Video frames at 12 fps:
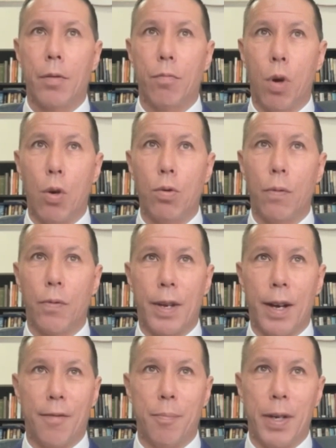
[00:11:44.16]
The role
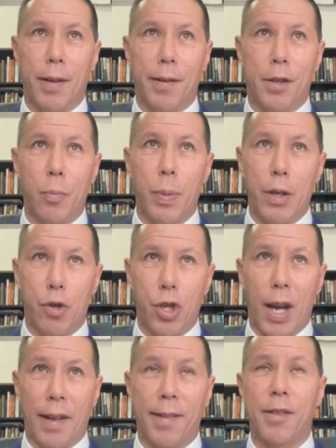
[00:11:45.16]
of government is to be
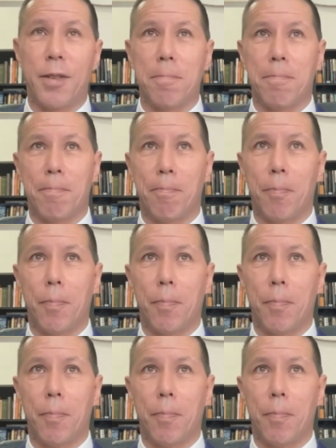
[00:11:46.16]
just.